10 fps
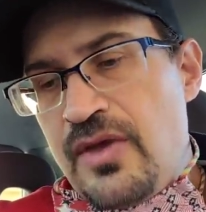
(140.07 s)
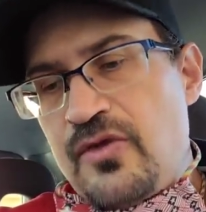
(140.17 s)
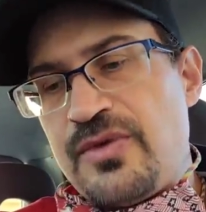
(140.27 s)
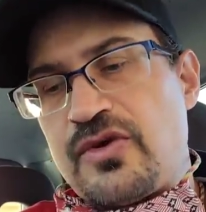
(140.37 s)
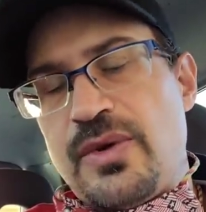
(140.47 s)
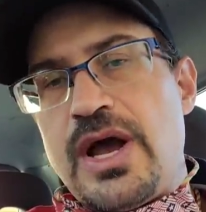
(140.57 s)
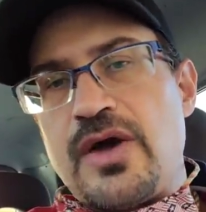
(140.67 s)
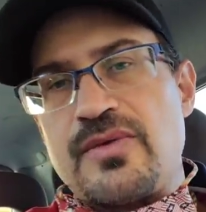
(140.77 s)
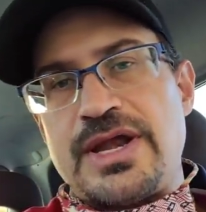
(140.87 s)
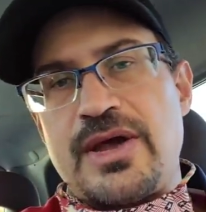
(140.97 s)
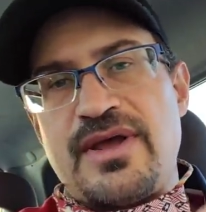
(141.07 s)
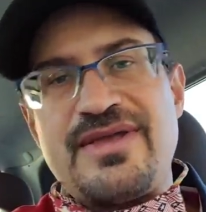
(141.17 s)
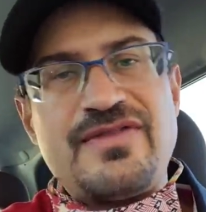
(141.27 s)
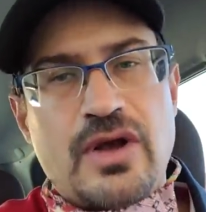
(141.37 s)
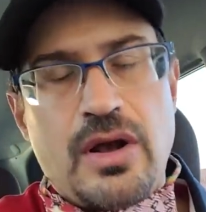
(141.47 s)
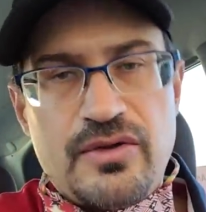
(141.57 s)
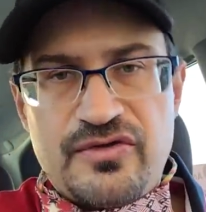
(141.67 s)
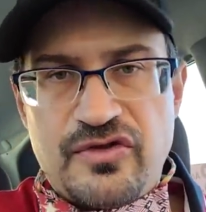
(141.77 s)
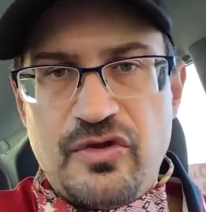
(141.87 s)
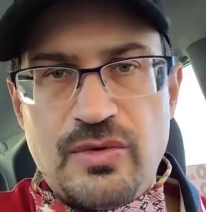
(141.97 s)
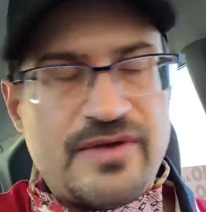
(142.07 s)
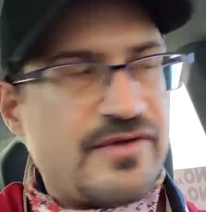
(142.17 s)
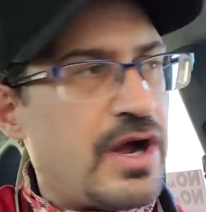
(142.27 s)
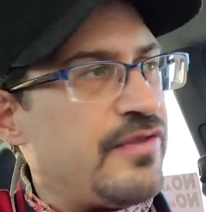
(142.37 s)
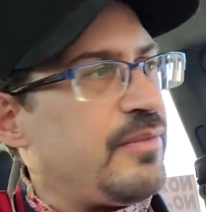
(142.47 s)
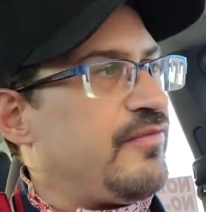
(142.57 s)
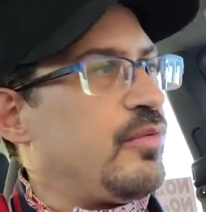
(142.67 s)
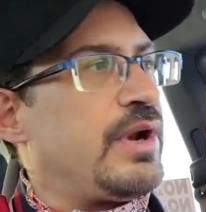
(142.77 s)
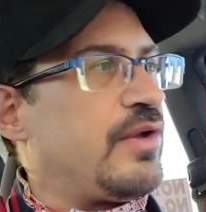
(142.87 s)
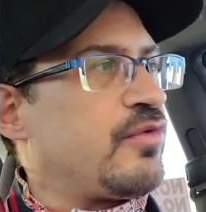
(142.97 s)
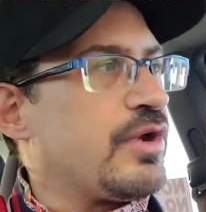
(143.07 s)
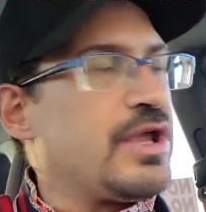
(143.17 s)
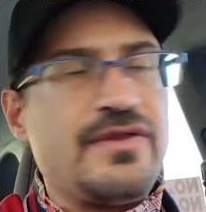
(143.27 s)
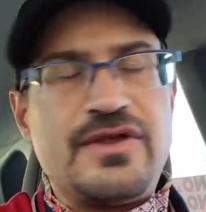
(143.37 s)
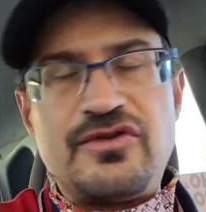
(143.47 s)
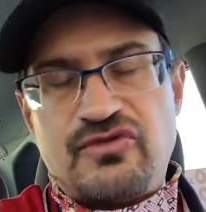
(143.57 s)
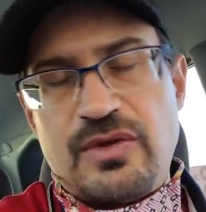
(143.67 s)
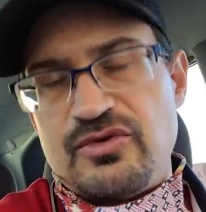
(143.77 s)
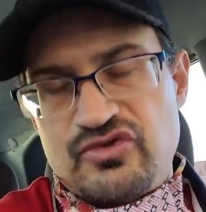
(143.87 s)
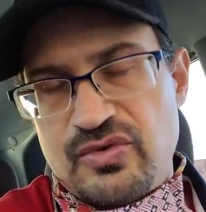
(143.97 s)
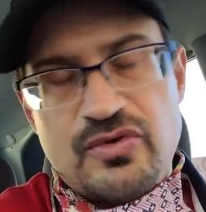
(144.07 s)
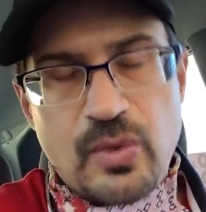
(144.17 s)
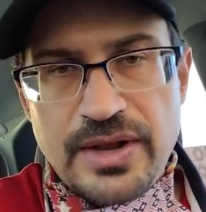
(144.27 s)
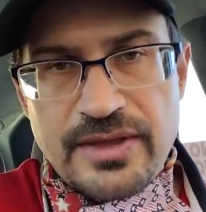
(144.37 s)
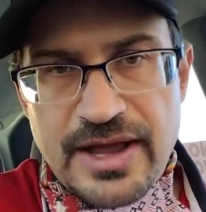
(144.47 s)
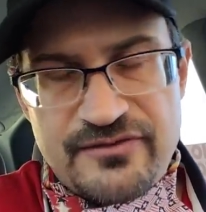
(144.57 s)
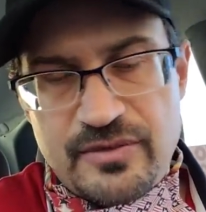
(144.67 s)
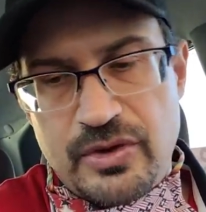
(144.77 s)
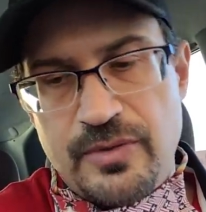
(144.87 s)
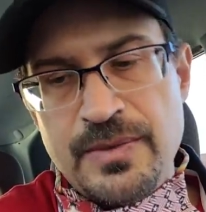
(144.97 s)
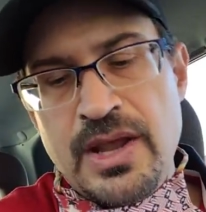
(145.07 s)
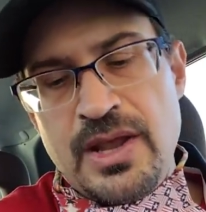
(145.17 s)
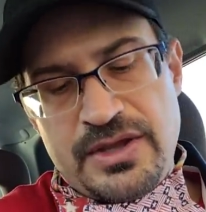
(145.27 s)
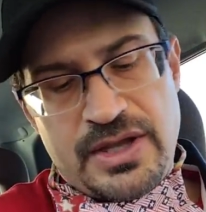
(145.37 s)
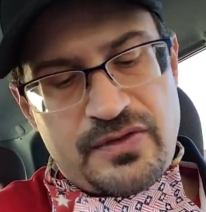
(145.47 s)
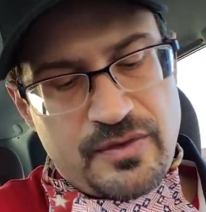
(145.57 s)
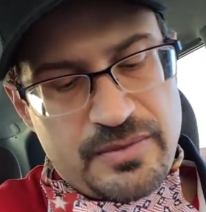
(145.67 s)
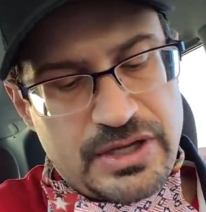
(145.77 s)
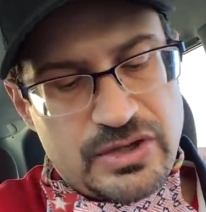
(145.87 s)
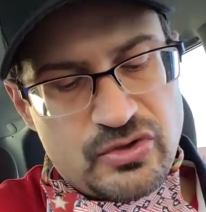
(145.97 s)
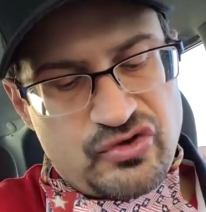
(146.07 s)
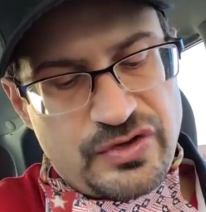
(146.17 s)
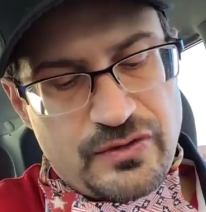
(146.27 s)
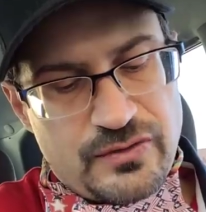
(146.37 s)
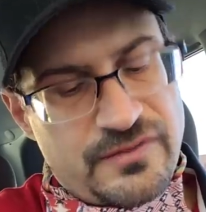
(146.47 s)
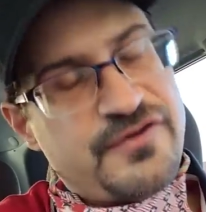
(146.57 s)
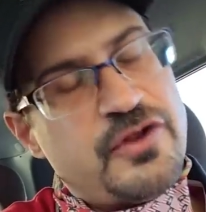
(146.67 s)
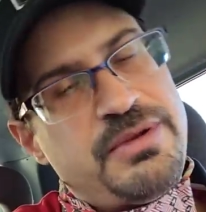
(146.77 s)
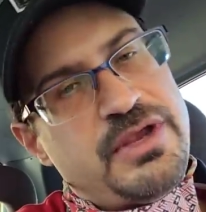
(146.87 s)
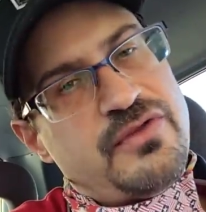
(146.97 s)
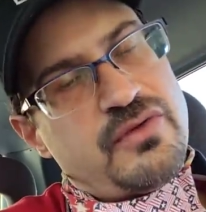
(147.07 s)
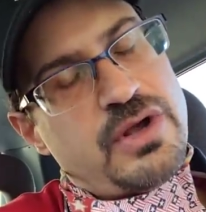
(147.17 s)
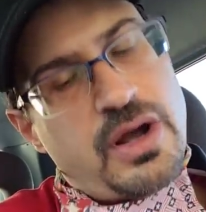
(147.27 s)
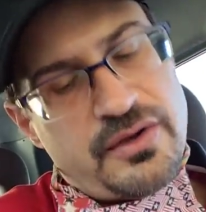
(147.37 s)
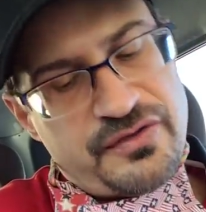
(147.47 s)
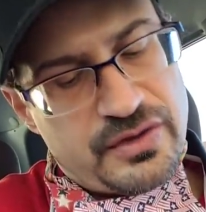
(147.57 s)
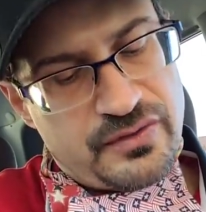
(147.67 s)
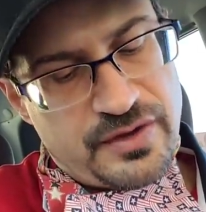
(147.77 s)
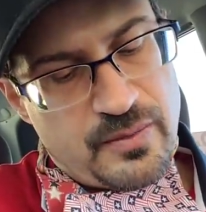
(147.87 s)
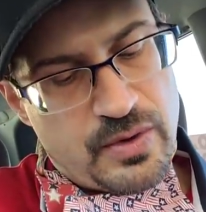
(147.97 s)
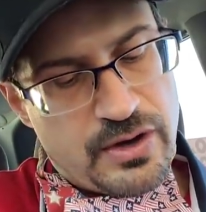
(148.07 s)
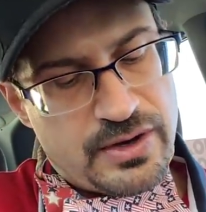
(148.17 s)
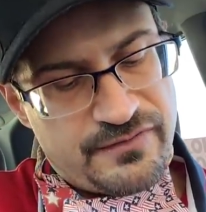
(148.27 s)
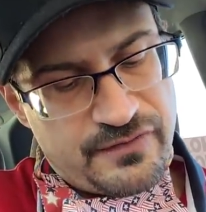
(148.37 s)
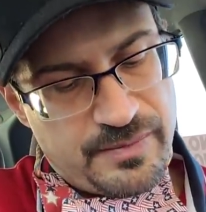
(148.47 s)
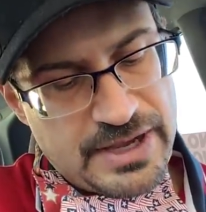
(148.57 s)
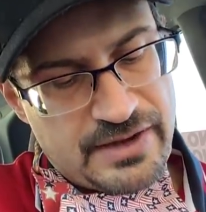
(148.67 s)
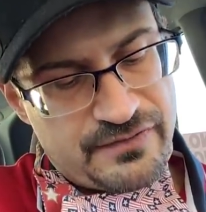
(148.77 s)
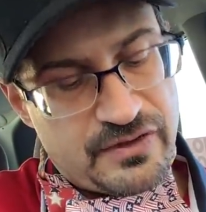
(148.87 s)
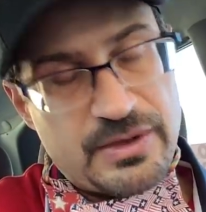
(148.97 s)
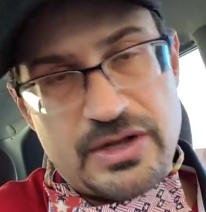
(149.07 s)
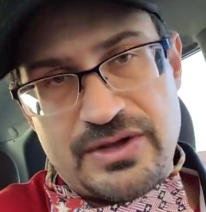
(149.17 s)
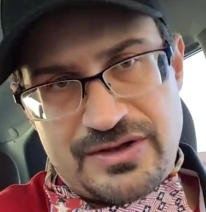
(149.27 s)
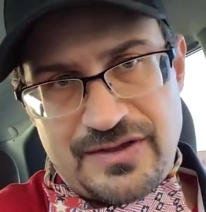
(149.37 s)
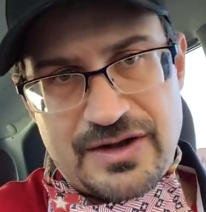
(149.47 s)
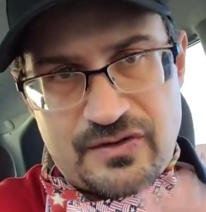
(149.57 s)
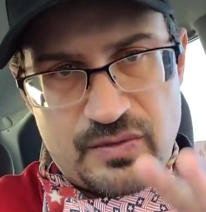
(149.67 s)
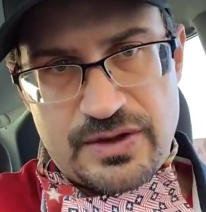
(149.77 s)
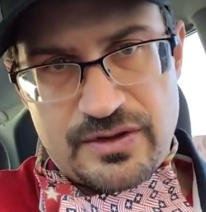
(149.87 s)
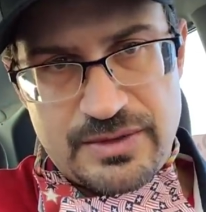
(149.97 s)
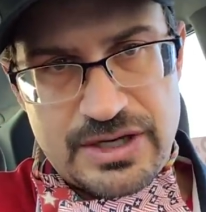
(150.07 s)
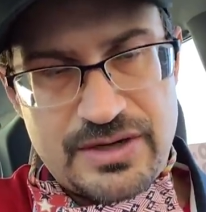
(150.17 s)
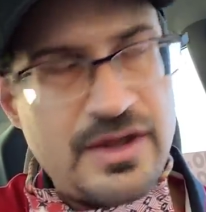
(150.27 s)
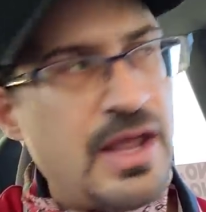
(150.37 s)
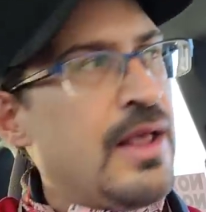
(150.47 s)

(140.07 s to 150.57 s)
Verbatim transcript: So what's going on right now, and I get the calls too, and I've gotten them even when I was working in the industry, which was quite laughable. You get somebody, usually they're in the Philippines or in a call center somewhere, and I feel bad for them, and I'll get to that as well in a minute.